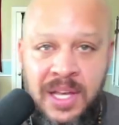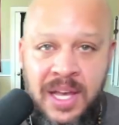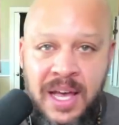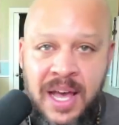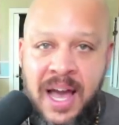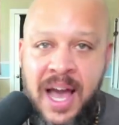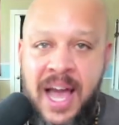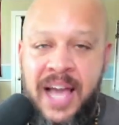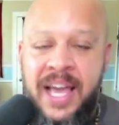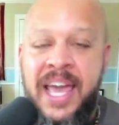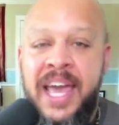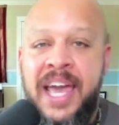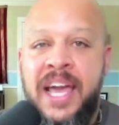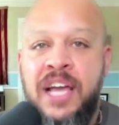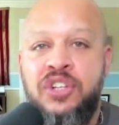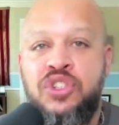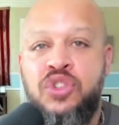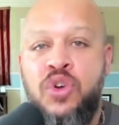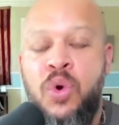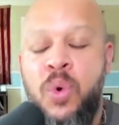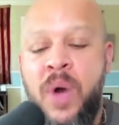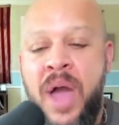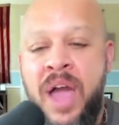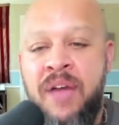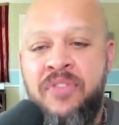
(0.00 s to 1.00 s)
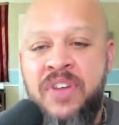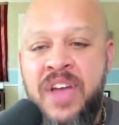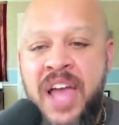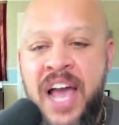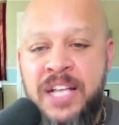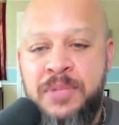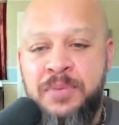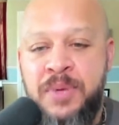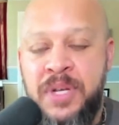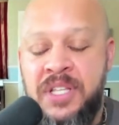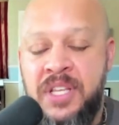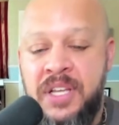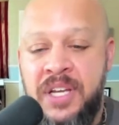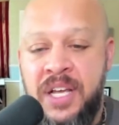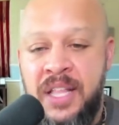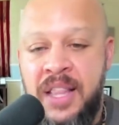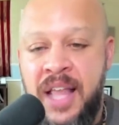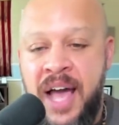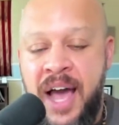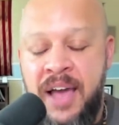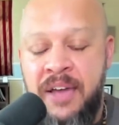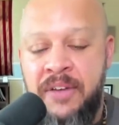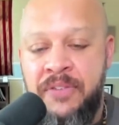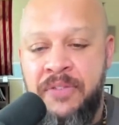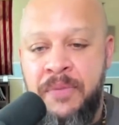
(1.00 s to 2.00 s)
I can't control every aspect of their
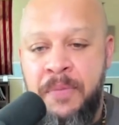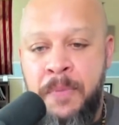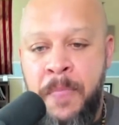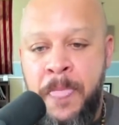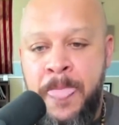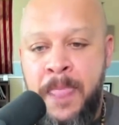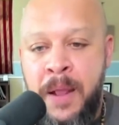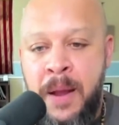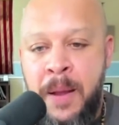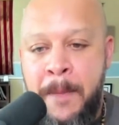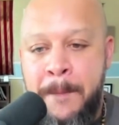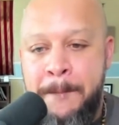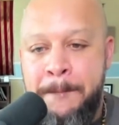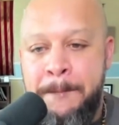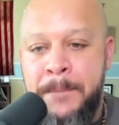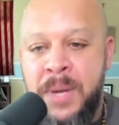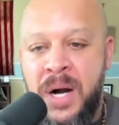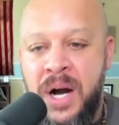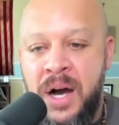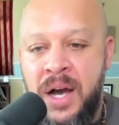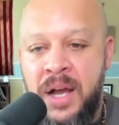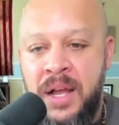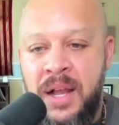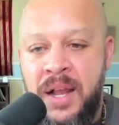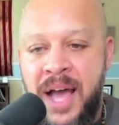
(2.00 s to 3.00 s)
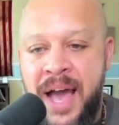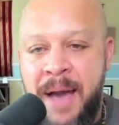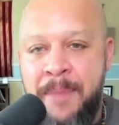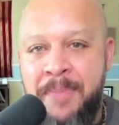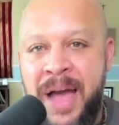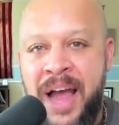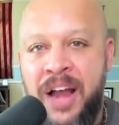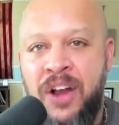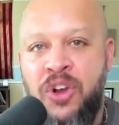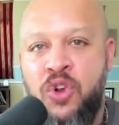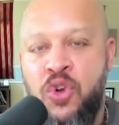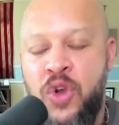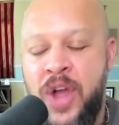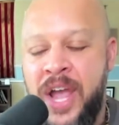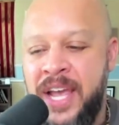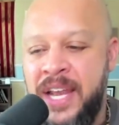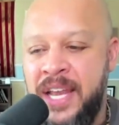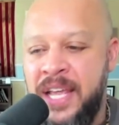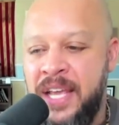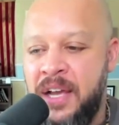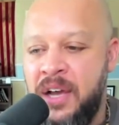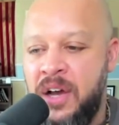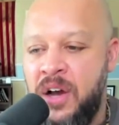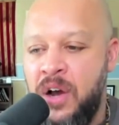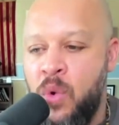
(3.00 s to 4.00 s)
life, but I'm not
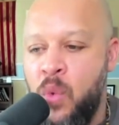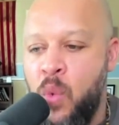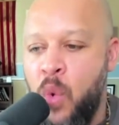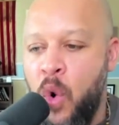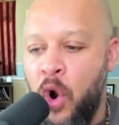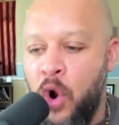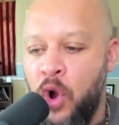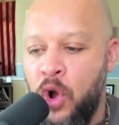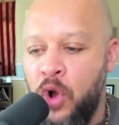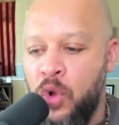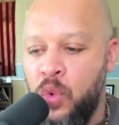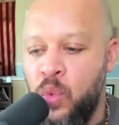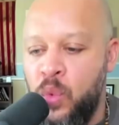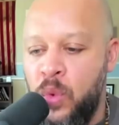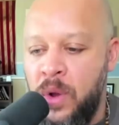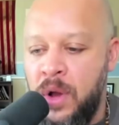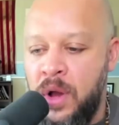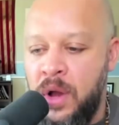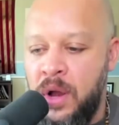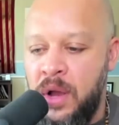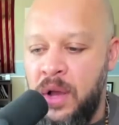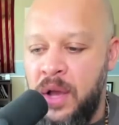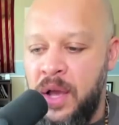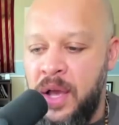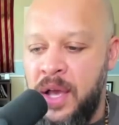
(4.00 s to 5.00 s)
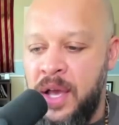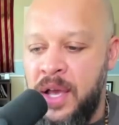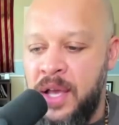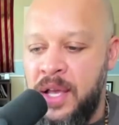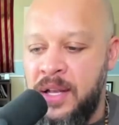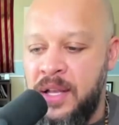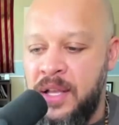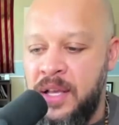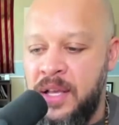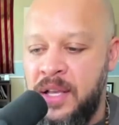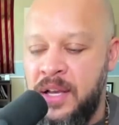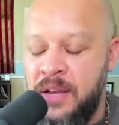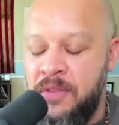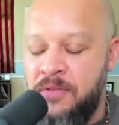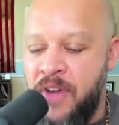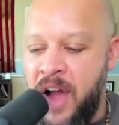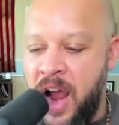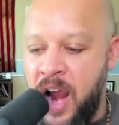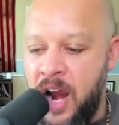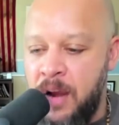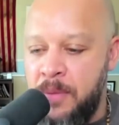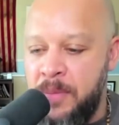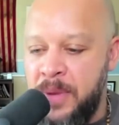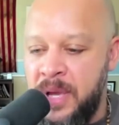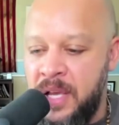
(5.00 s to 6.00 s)
creating a world uh, and an
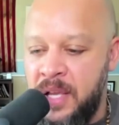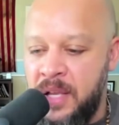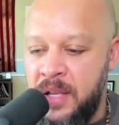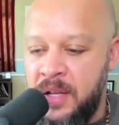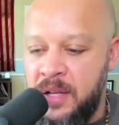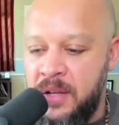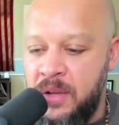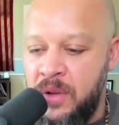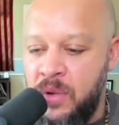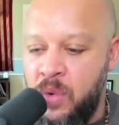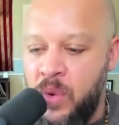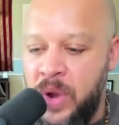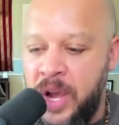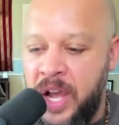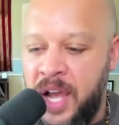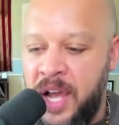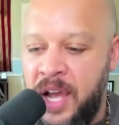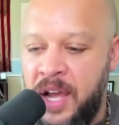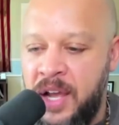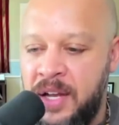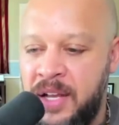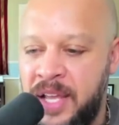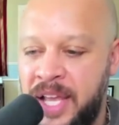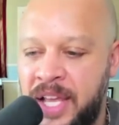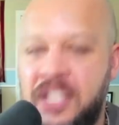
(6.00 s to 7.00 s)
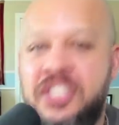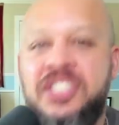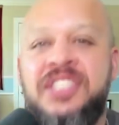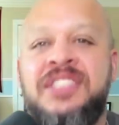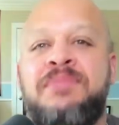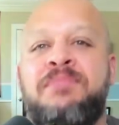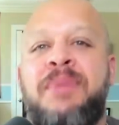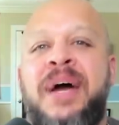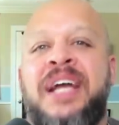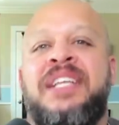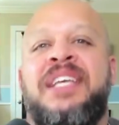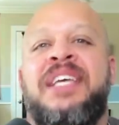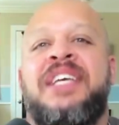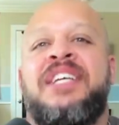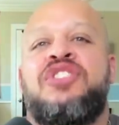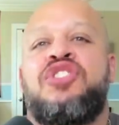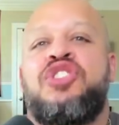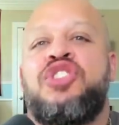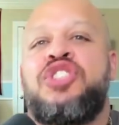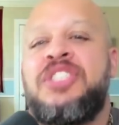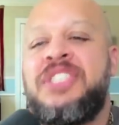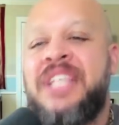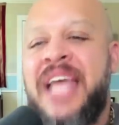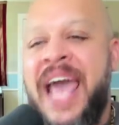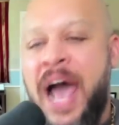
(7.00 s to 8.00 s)
environment where they just my kids are
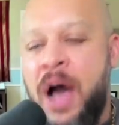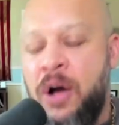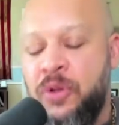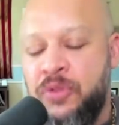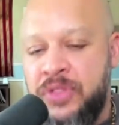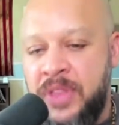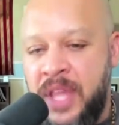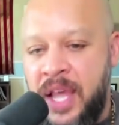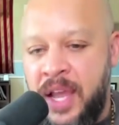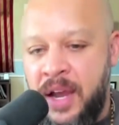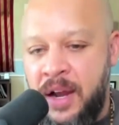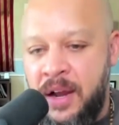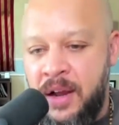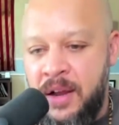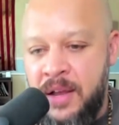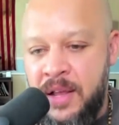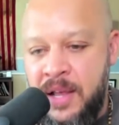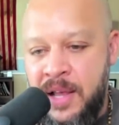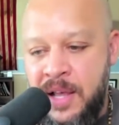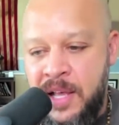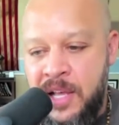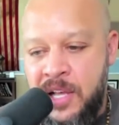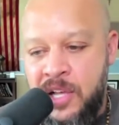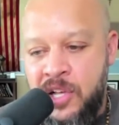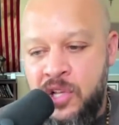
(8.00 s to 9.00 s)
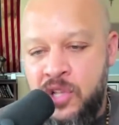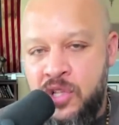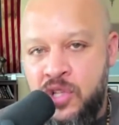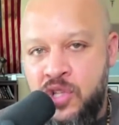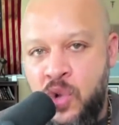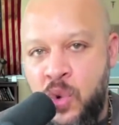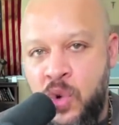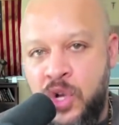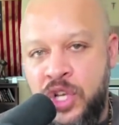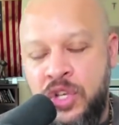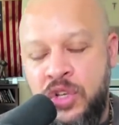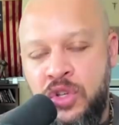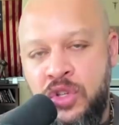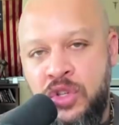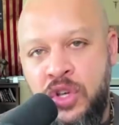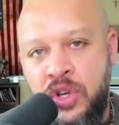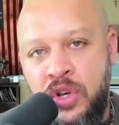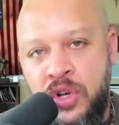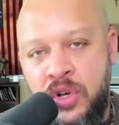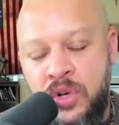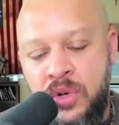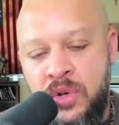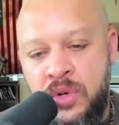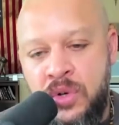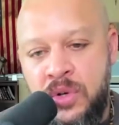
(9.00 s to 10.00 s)
just out there. So what you
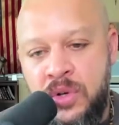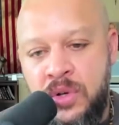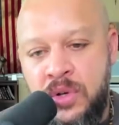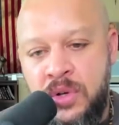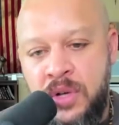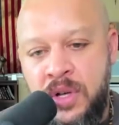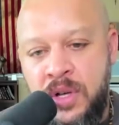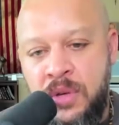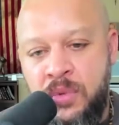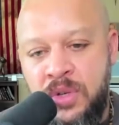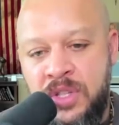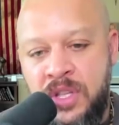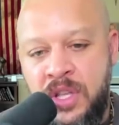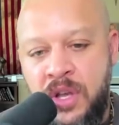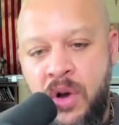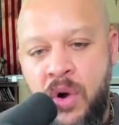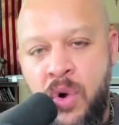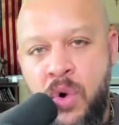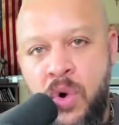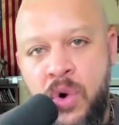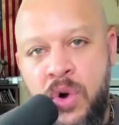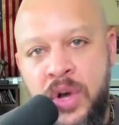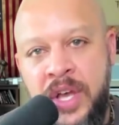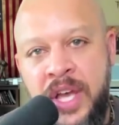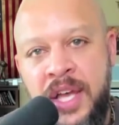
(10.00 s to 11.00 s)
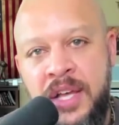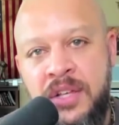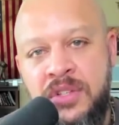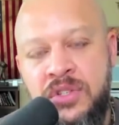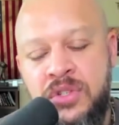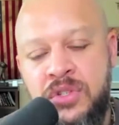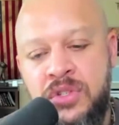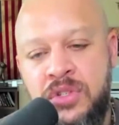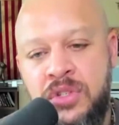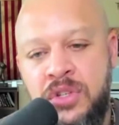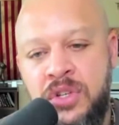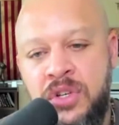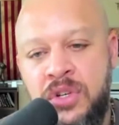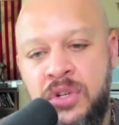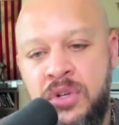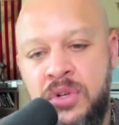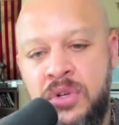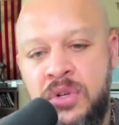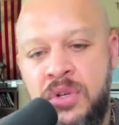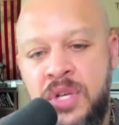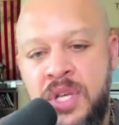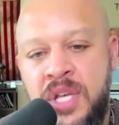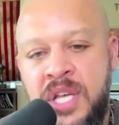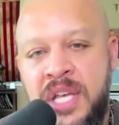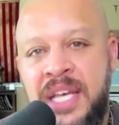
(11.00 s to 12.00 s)
do and what the old kings used to do
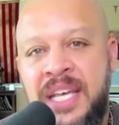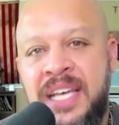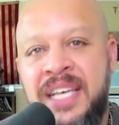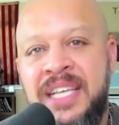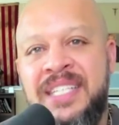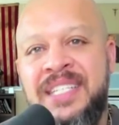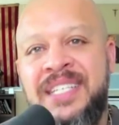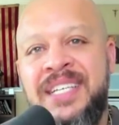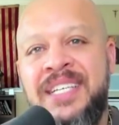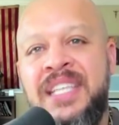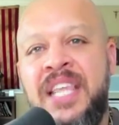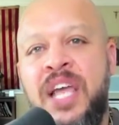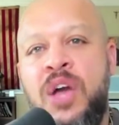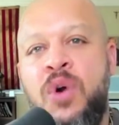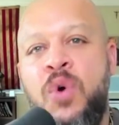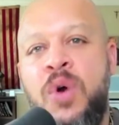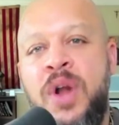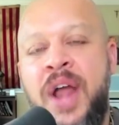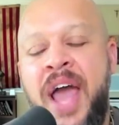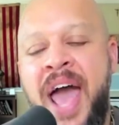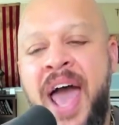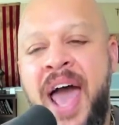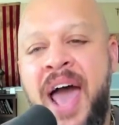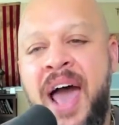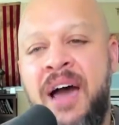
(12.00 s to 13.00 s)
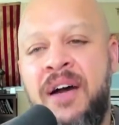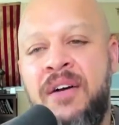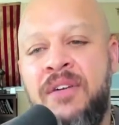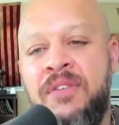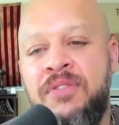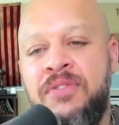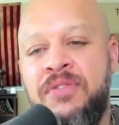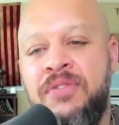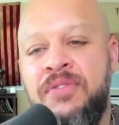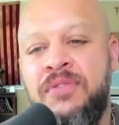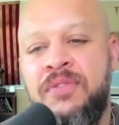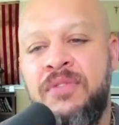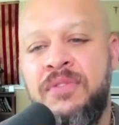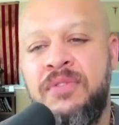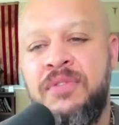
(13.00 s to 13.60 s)
is that they would have